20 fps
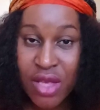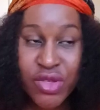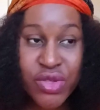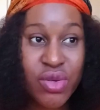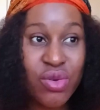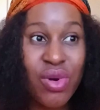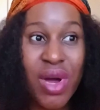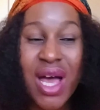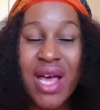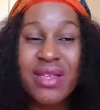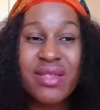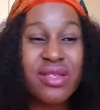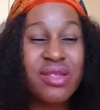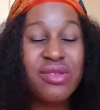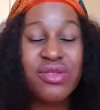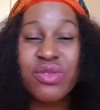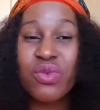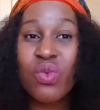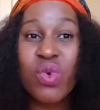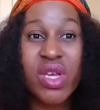So
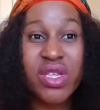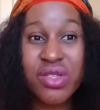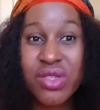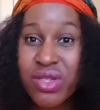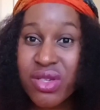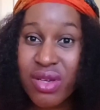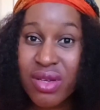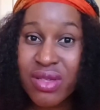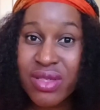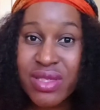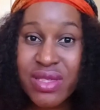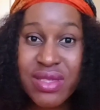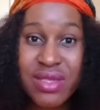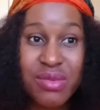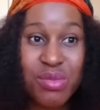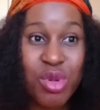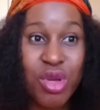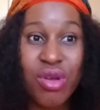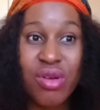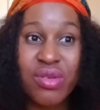ask questions,
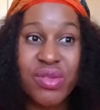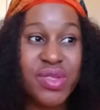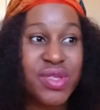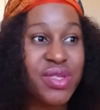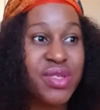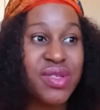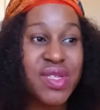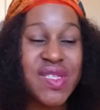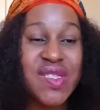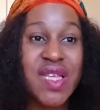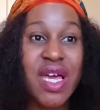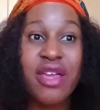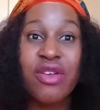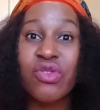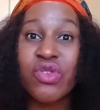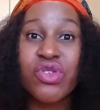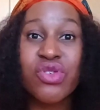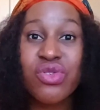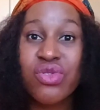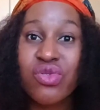because these are
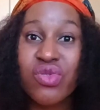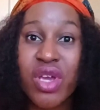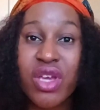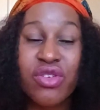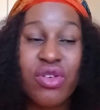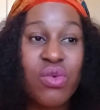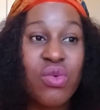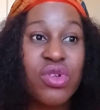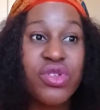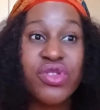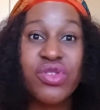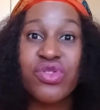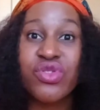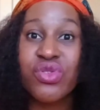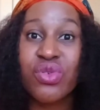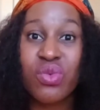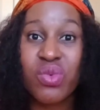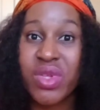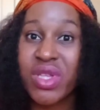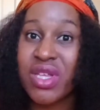your children. You don't want to
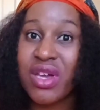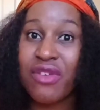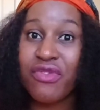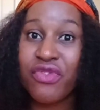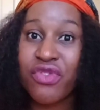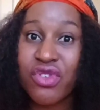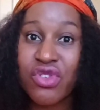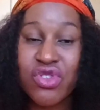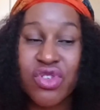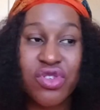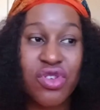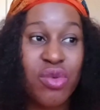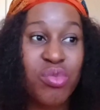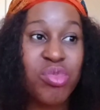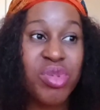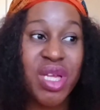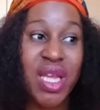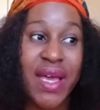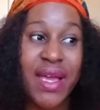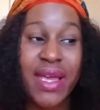joke with their future. Don't
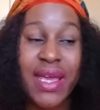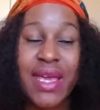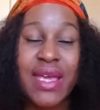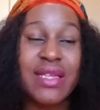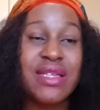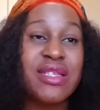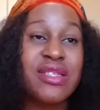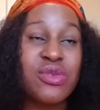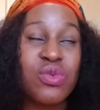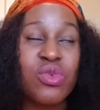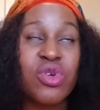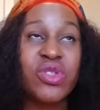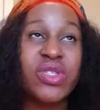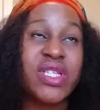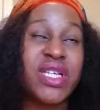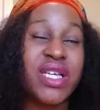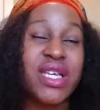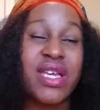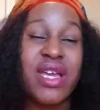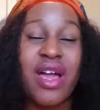be like, hey, this one
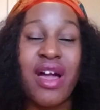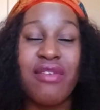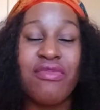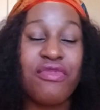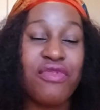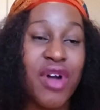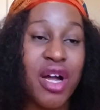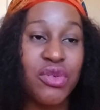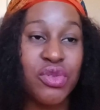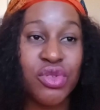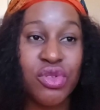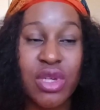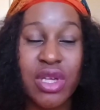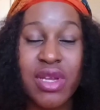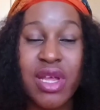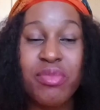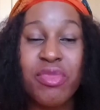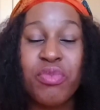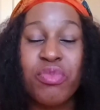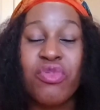daycare I found, though,
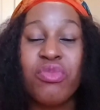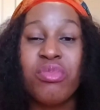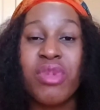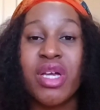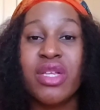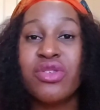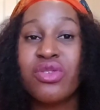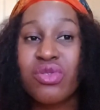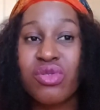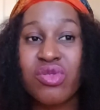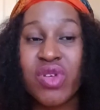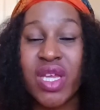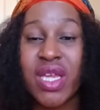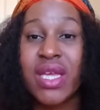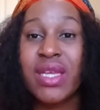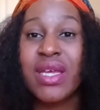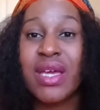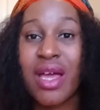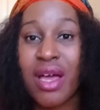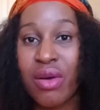let me put my children
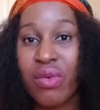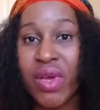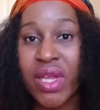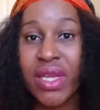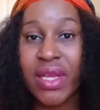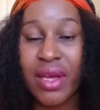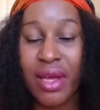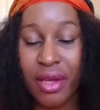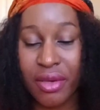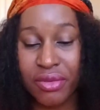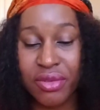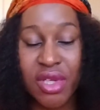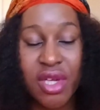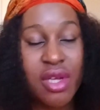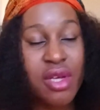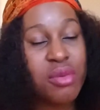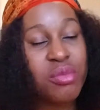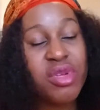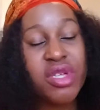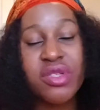anyhow.
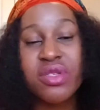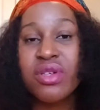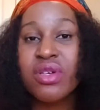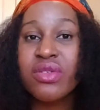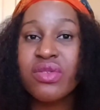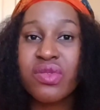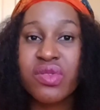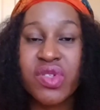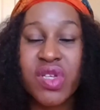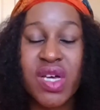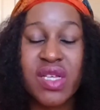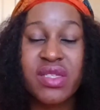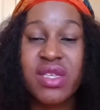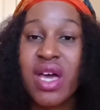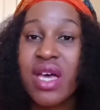Please don't do that.